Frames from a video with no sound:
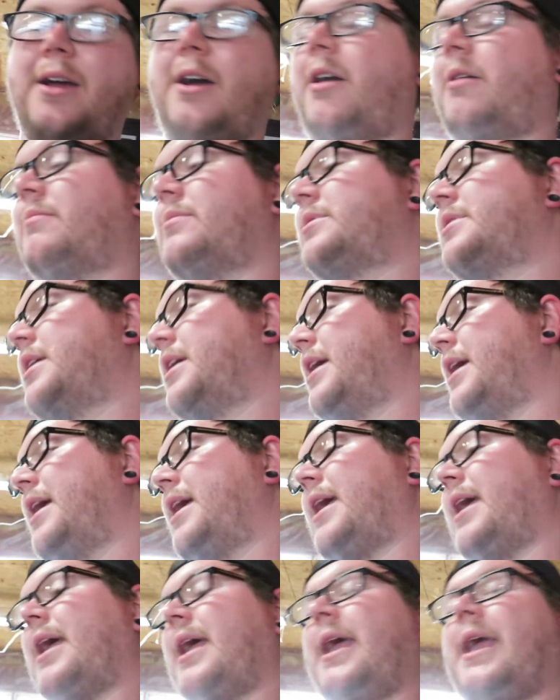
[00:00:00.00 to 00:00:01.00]
comes,
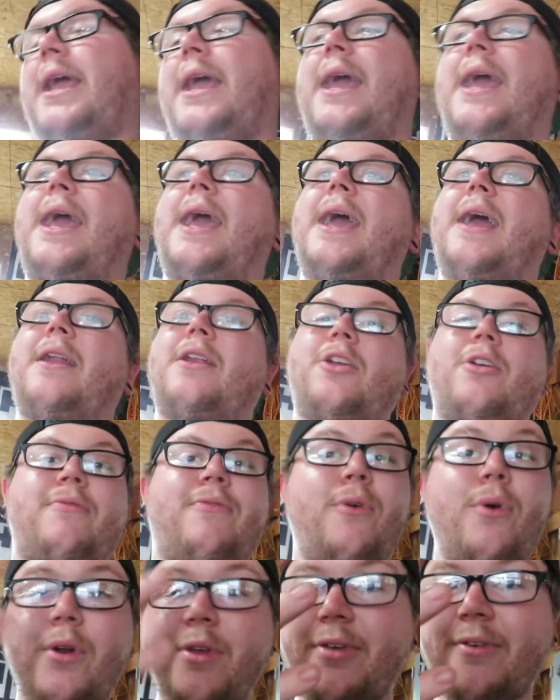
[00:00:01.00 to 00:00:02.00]
and your
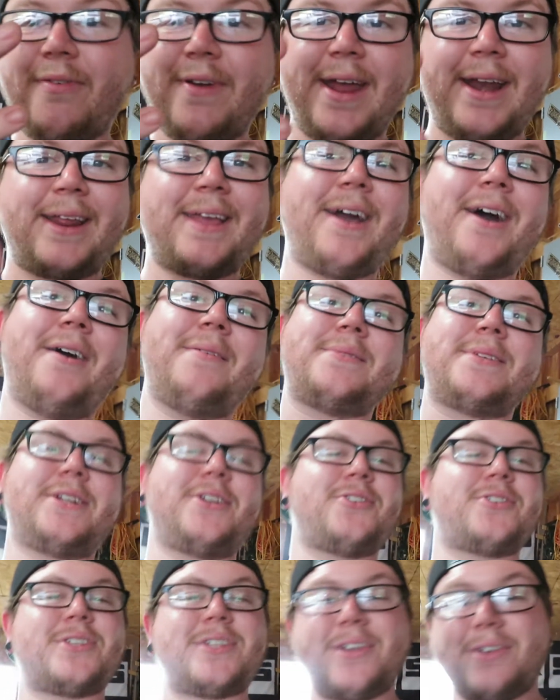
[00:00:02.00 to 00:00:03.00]
fourth event comes, and
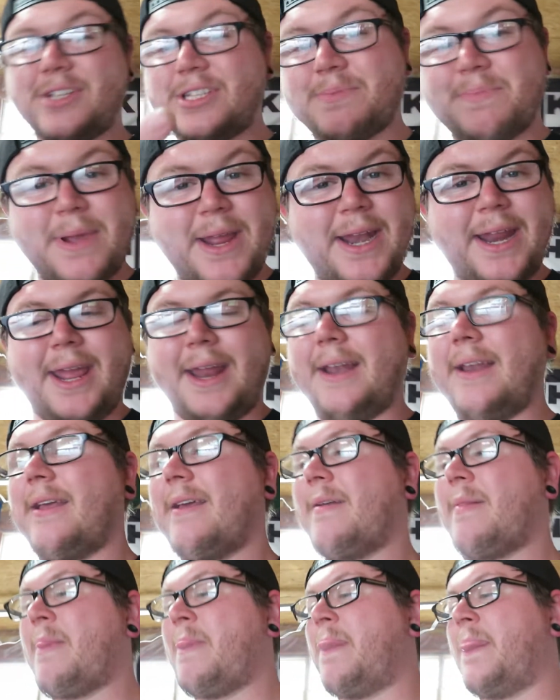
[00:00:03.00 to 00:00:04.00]
you're still spinning.
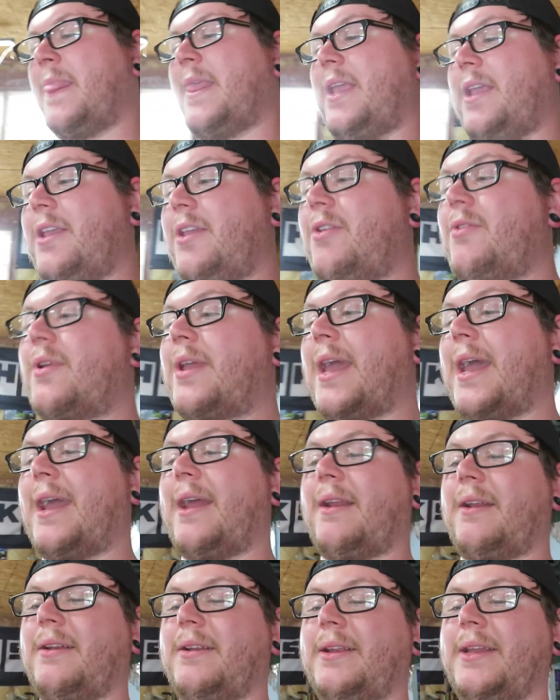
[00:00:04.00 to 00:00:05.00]

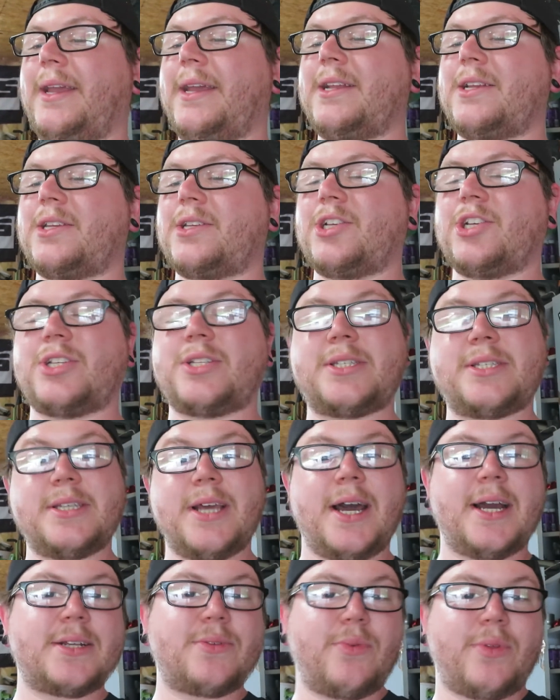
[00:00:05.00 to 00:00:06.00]
It just
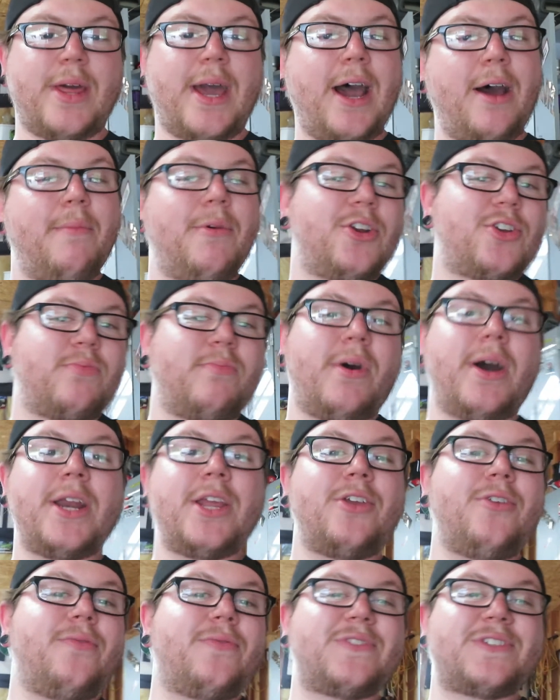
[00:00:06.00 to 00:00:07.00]
sucks with how much
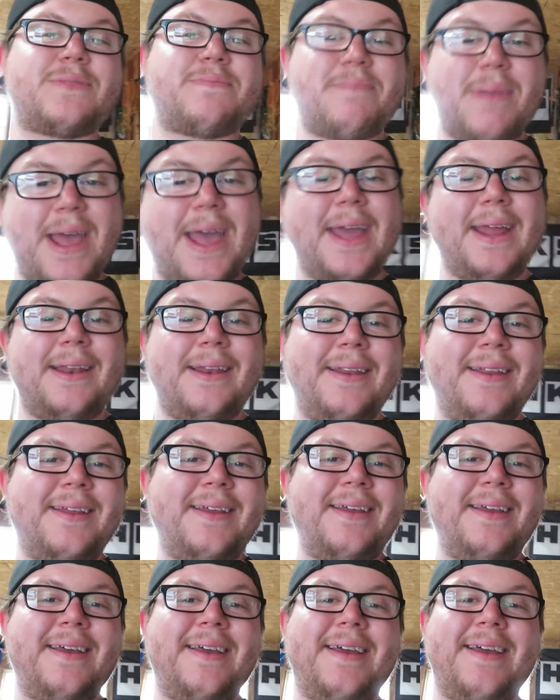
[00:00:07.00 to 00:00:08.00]
money you've spent,
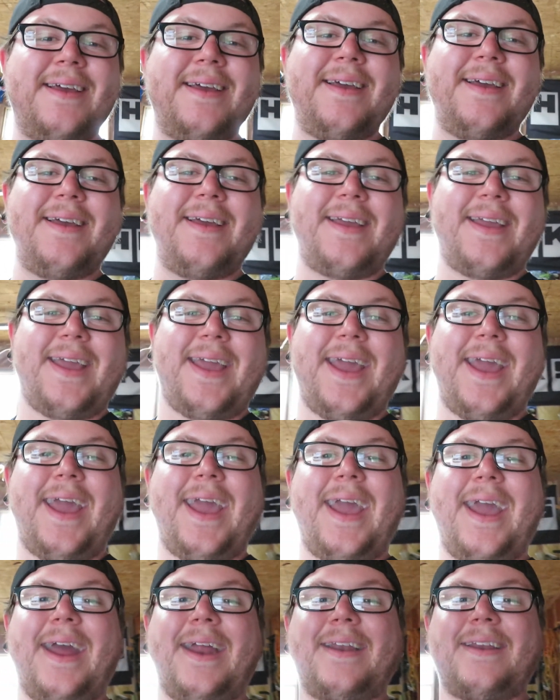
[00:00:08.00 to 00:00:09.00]

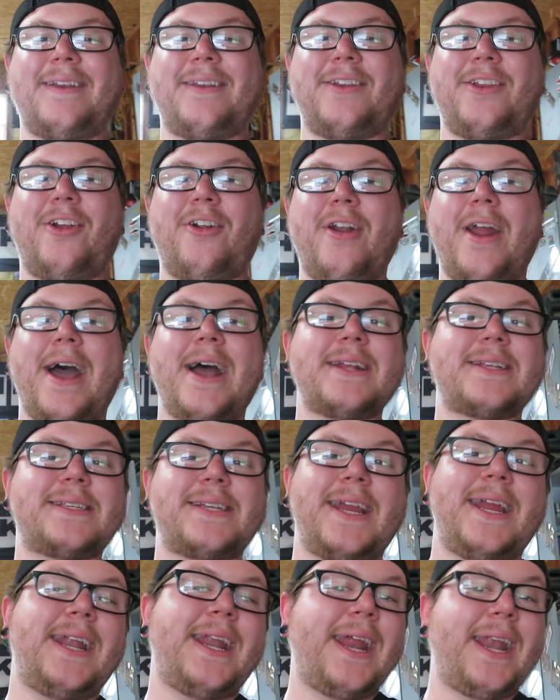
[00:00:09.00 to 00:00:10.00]
and you're not
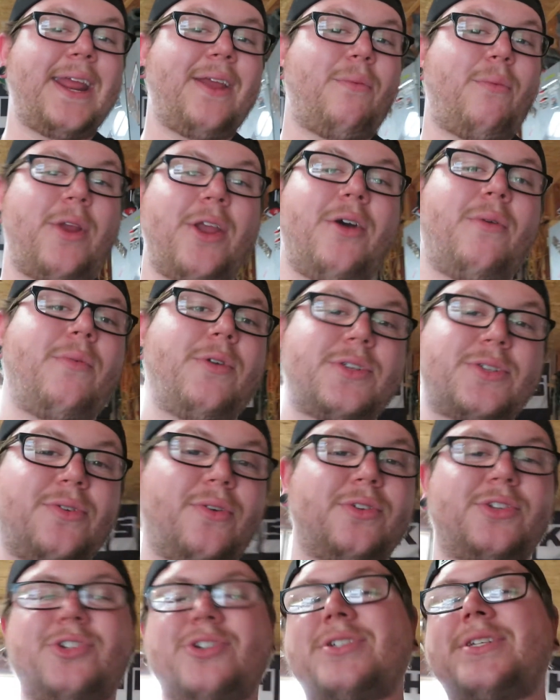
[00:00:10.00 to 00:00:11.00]
seeing any real
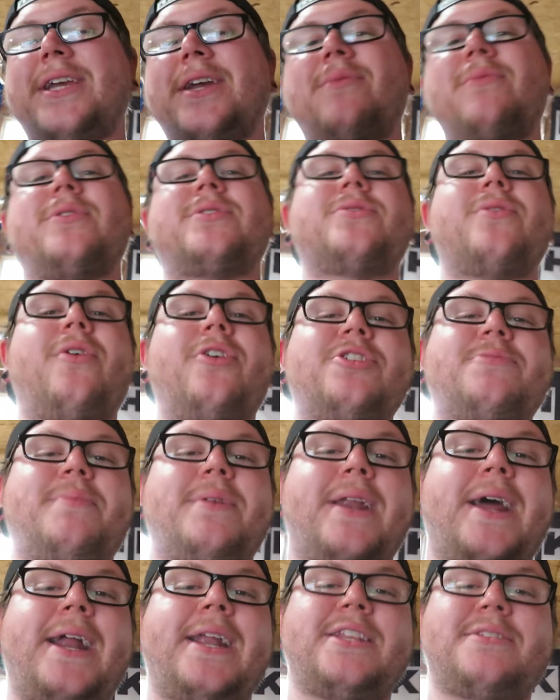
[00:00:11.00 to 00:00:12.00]
results. You're seeing results,
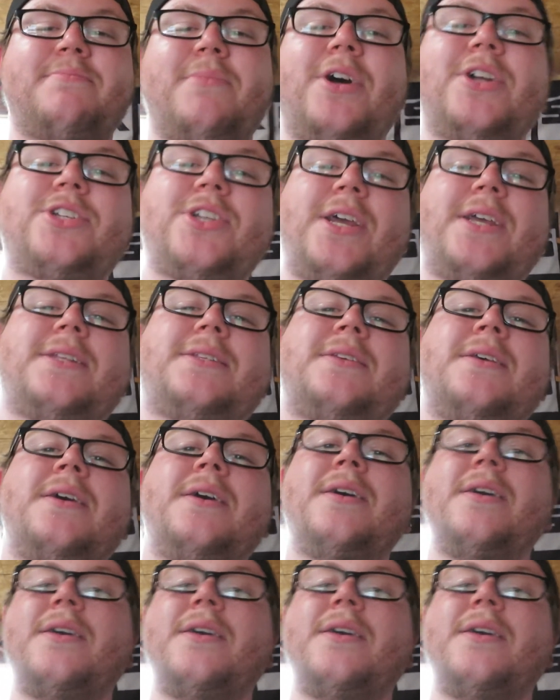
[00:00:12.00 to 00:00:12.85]
but not as much as,